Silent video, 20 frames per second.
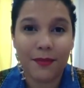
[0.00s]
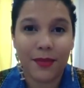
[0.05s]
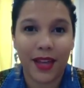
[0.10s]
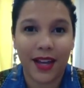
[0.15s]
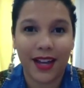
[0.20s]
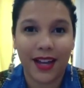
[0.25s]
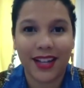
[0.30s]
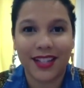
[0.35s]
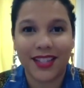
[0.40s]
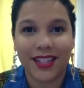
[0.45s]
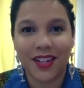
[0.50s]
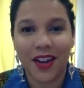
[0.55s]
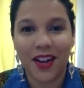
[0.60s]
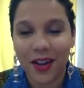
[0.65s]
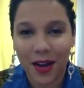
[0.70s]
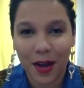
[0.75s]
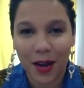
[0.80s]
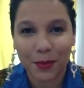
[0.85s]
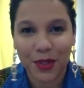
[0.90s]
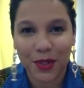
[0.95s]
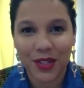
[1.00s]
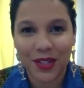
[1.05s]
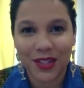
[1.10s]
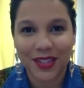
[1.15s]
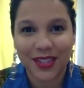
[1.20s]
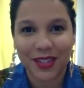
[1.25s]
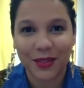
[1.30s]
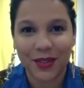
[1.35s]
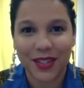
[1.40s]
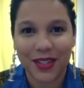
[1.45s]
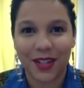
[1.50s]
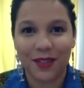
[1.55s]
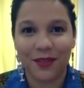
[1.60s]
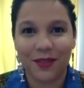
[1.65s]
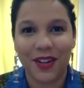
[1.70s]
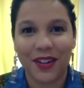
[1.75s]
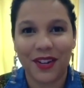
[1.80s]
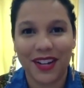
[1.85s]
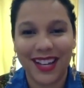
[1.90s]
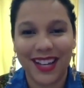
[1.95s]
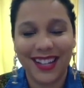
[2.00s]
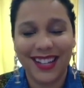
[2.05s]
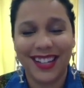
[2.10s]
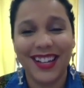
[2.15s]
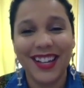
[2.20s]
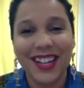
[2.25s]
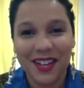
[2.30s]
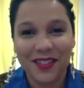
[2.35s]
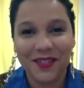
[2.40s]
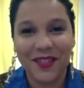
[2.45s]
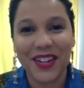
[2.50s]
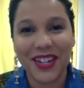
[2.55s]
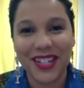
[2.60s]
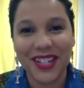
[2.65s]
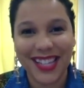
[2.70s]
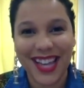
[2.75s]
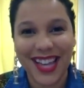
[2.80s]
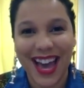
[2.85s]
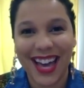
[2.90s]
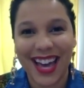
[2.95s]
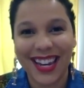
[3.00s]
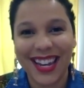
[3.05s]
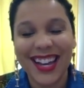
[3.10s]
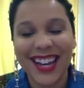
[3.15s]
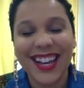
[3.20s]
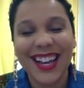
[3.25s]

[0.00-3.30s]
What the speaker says: Like I had stock options. It was like very, very sad."